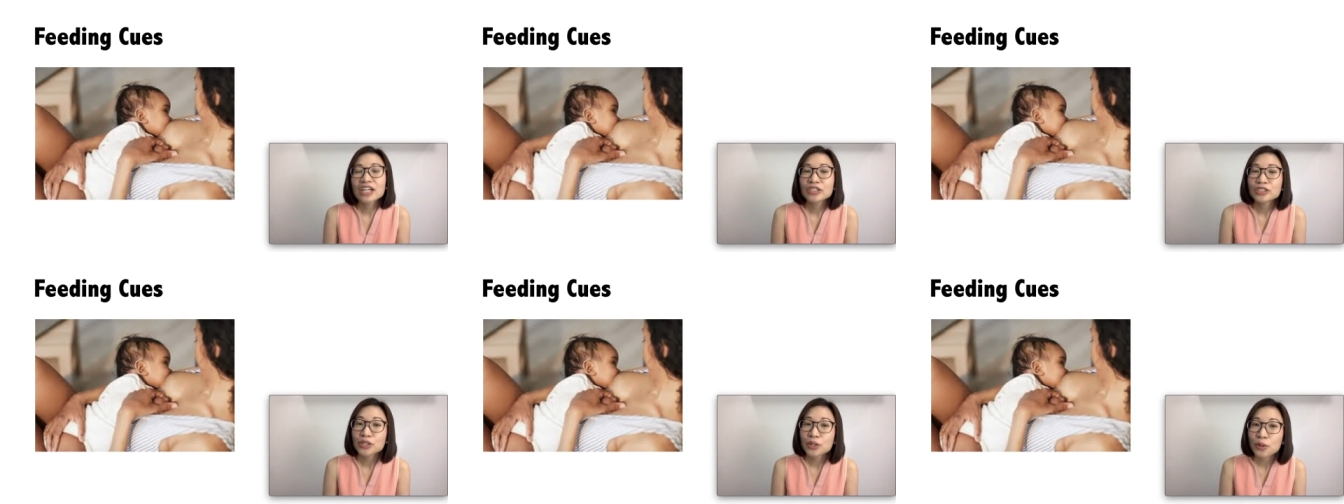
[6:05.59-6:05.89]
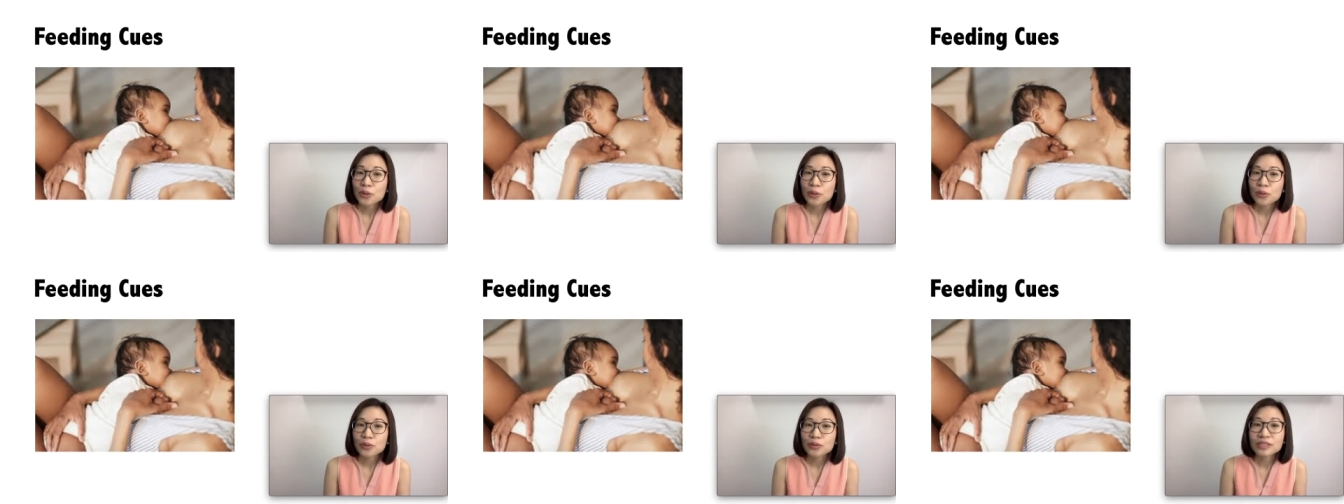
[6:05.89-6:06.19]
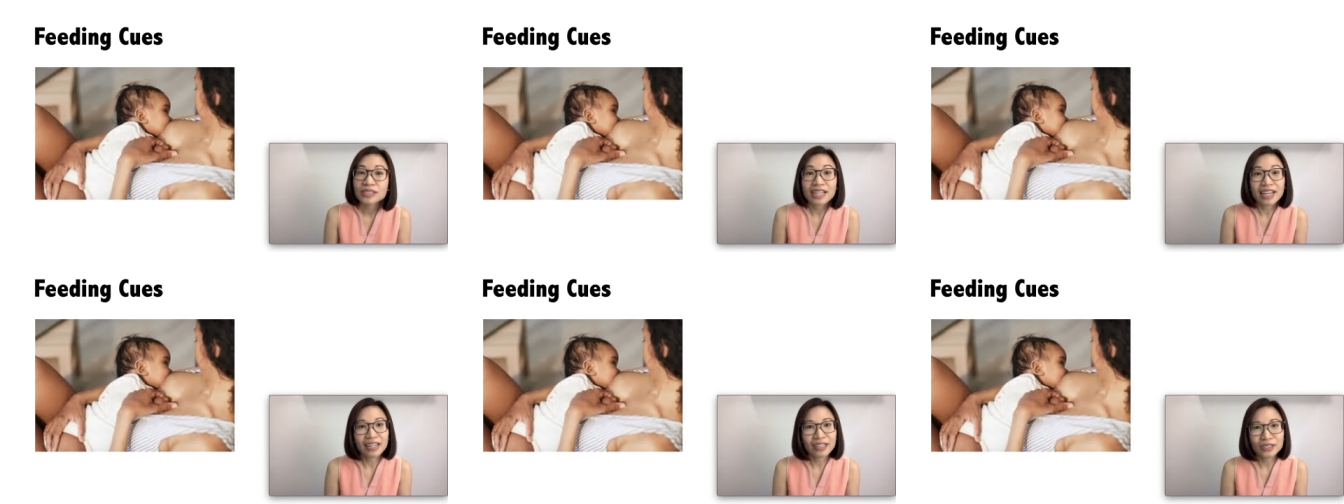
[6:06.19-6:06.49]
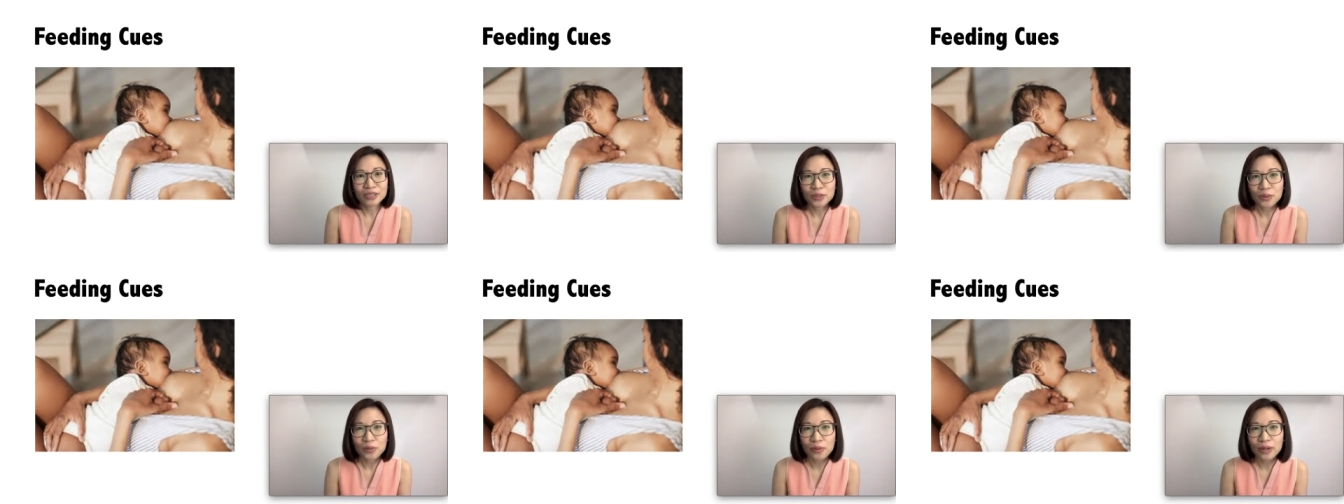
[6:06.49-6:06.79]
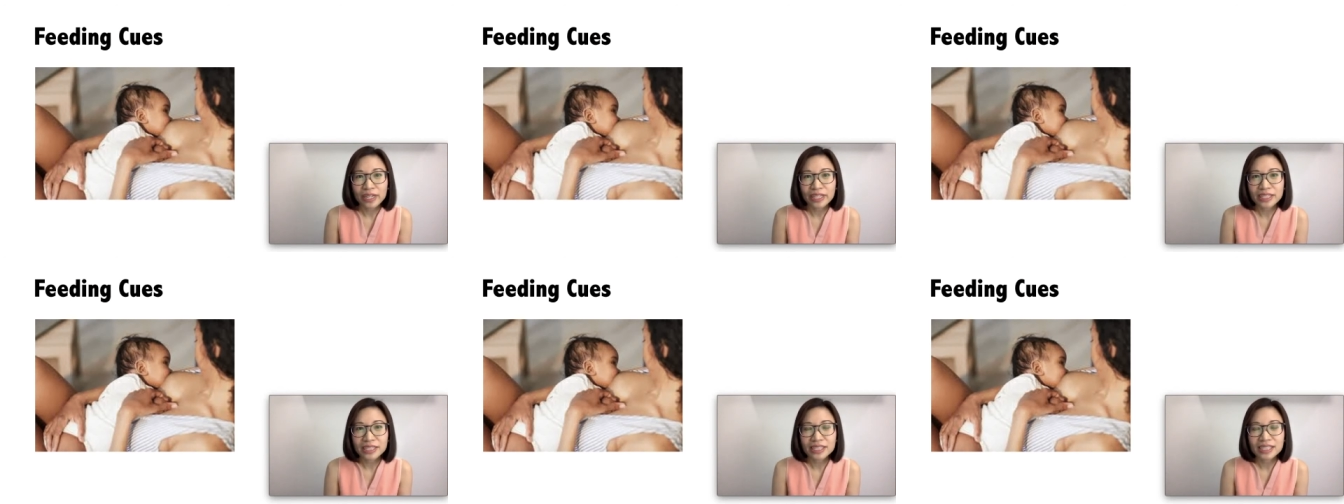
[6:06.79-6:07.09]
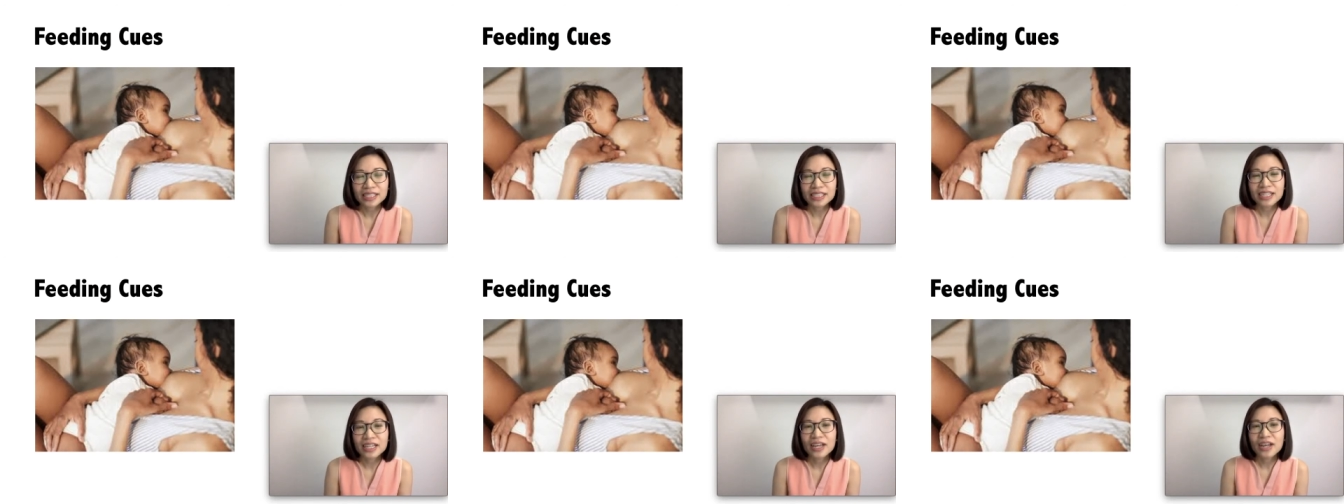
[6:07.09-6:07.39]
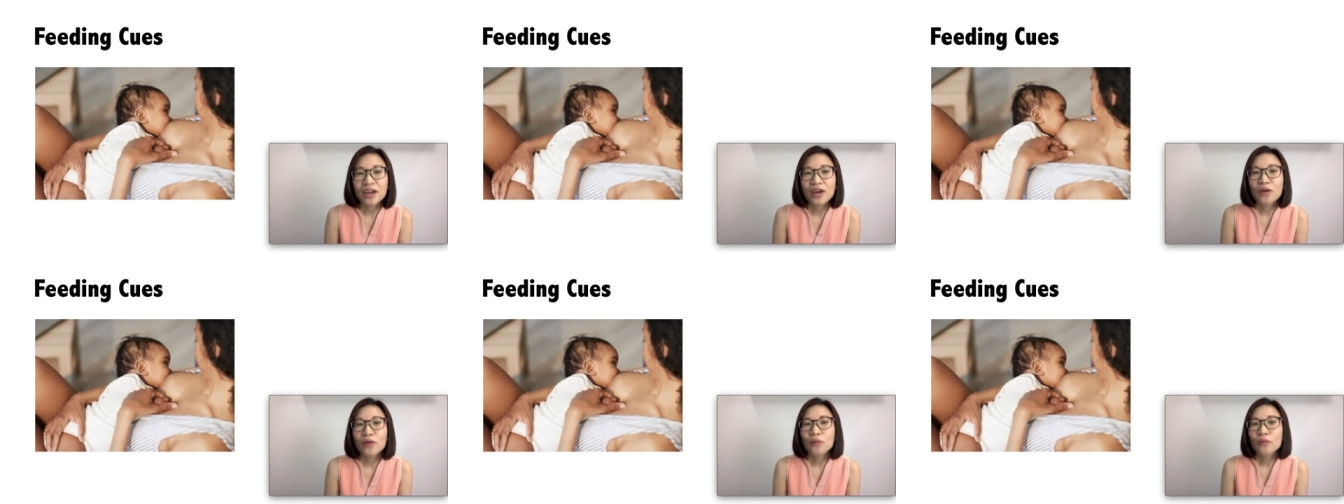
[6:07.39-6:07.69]
toes, and toys
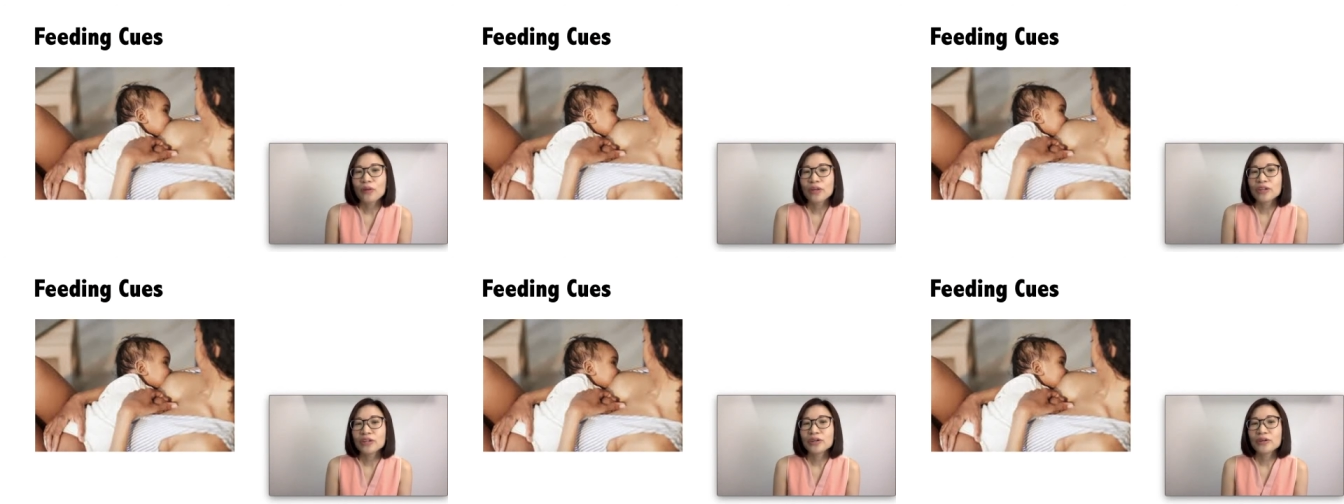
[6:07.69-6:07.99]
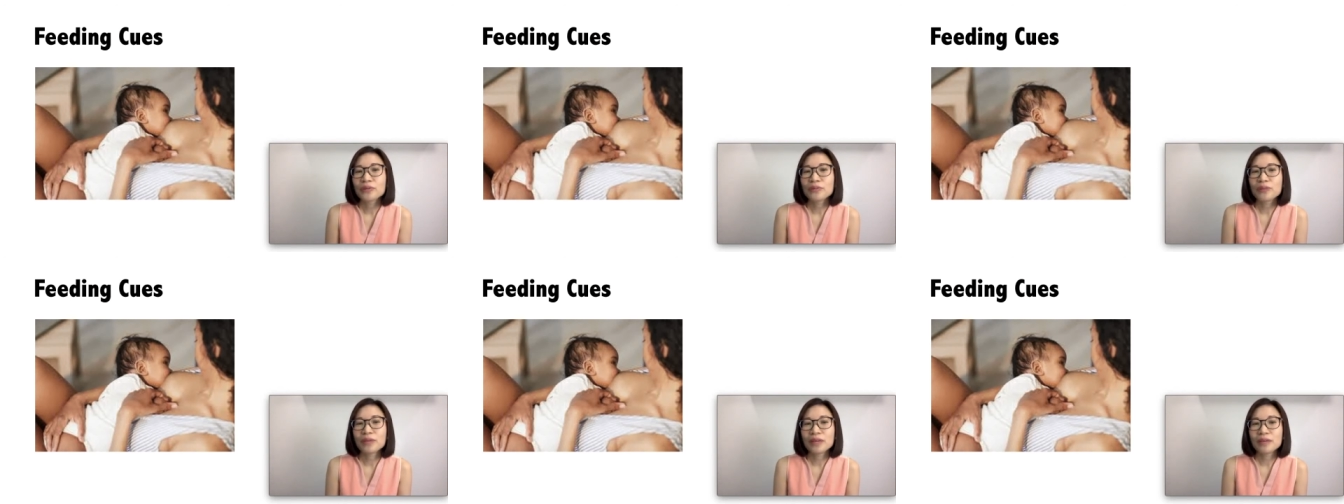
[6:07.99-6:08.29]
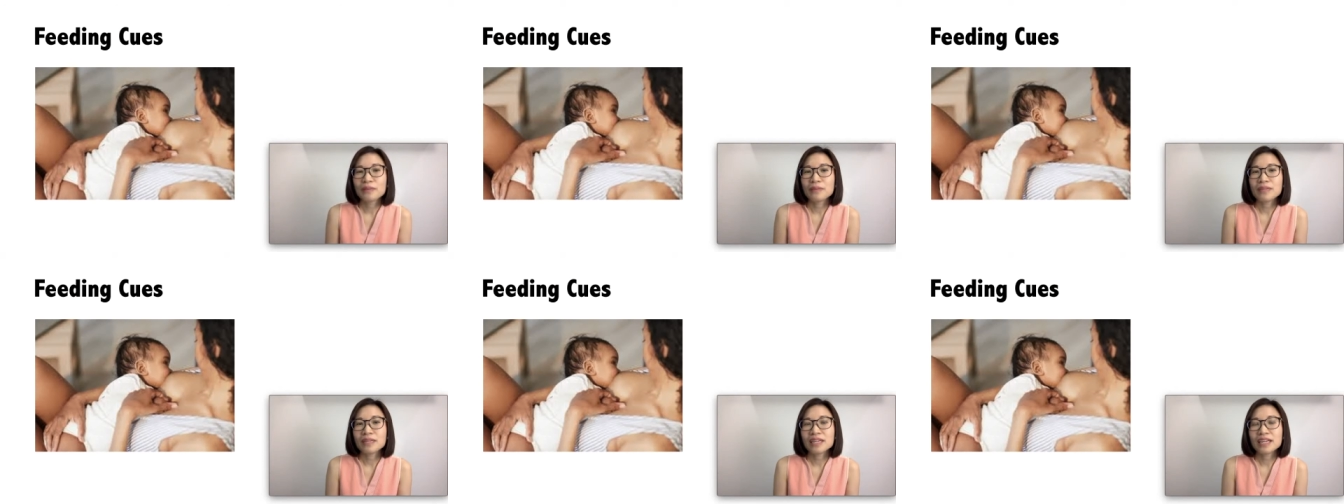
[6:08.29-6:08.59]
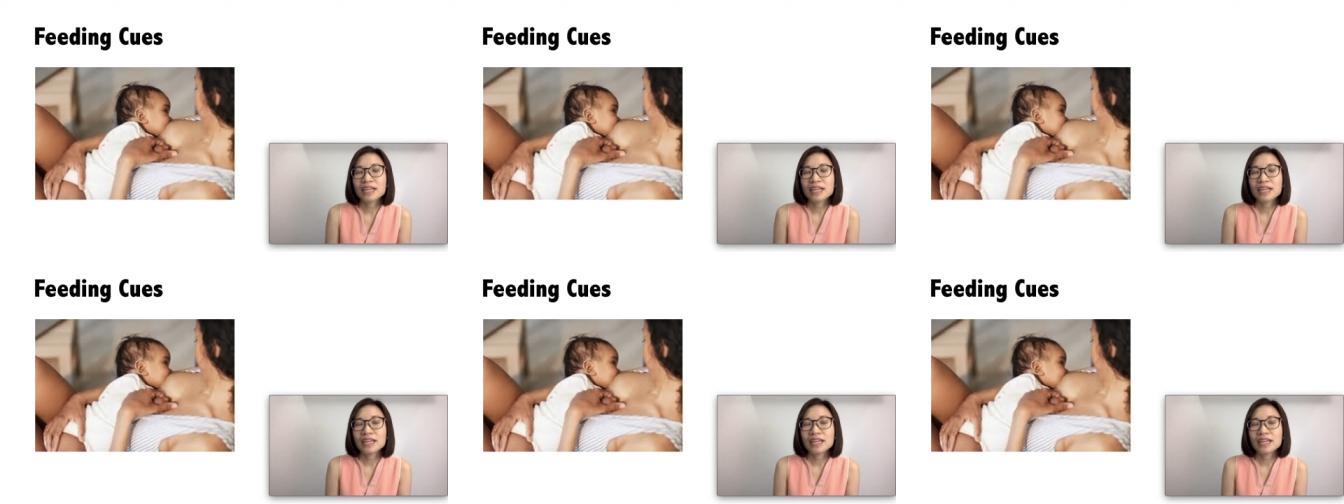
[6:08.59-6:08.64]
when your baby